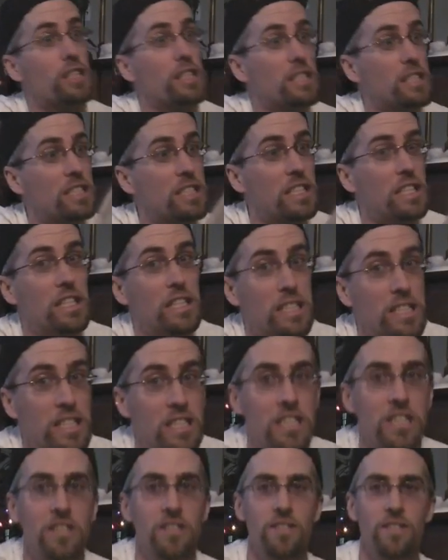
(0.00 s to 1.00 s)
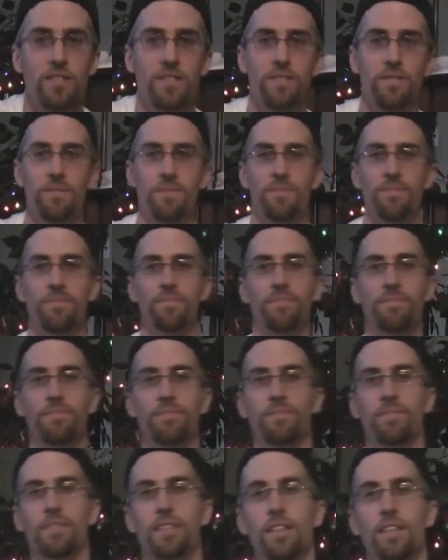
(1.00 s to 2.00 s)
Crixus!
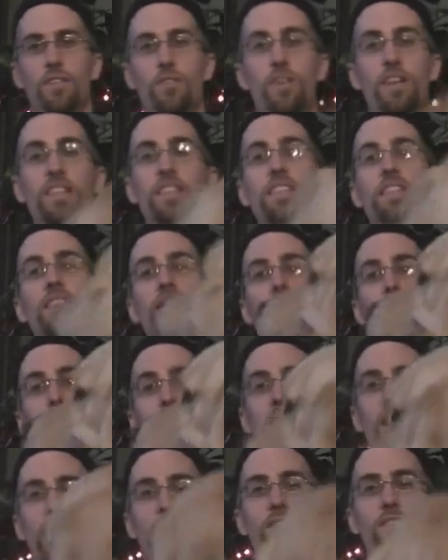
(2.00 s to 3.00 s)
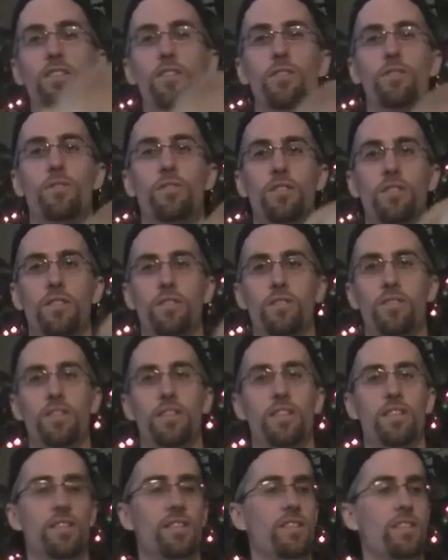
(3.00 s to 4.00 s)
Crixus is upset too, because
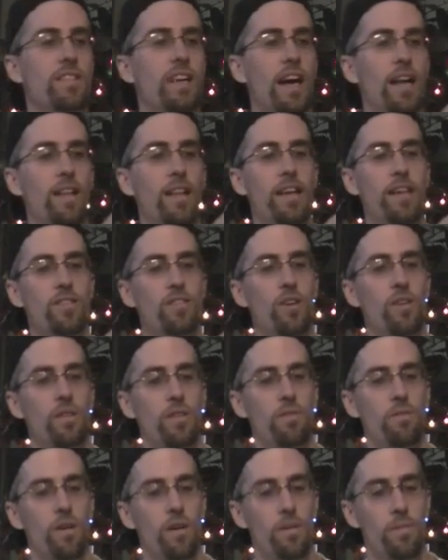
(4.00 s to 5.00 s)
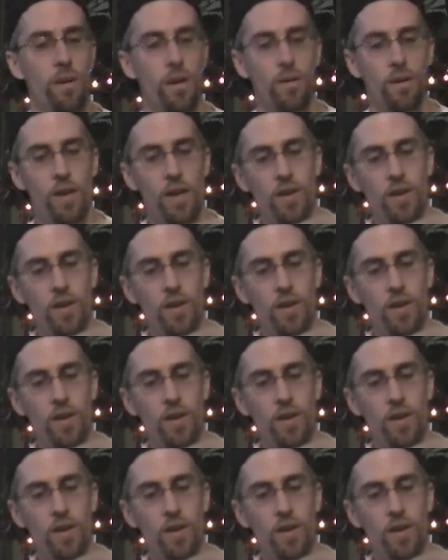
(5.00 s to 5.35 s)
Crixus does not like Tony Romo.